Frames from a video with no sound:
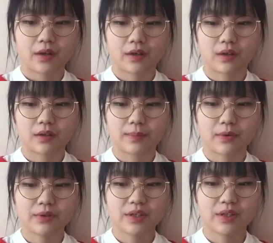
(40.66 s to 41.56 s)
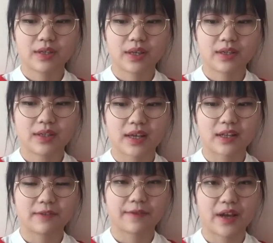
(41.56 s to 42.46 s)
The most thing
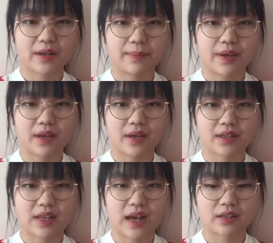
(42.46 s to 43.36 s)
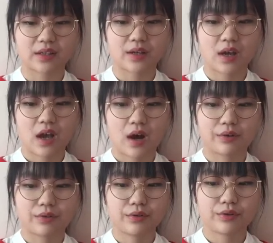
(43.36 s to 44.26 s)
satisfied me is that
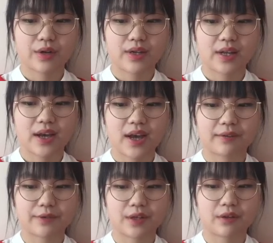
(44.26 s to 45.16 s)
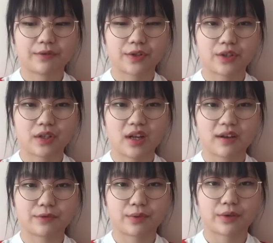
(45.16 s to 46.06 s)
although Joanna have selfish
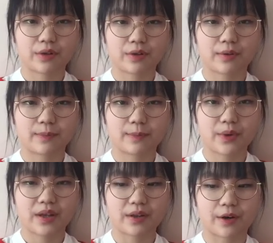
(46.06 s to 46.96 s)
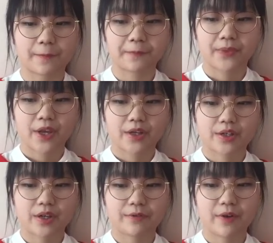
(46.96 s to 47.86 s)
love to her brother,
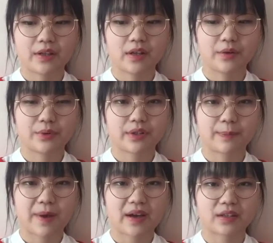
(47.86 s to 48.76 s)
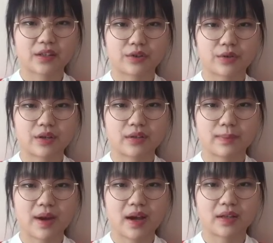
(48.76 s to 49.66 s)
she finally respect Joanna's
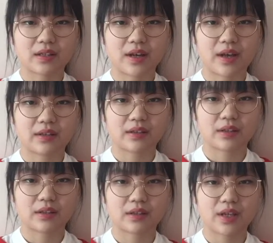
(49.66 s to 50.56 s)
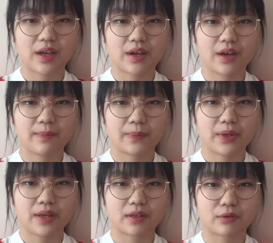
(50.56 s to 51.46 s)
mind and take him
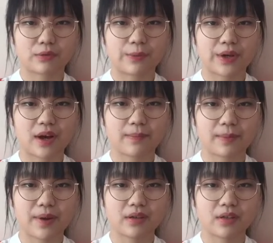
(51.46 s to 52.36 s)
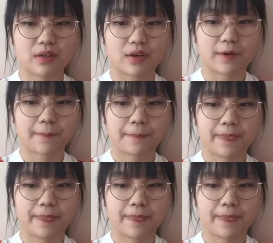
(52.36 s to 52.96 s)
place to become the monster.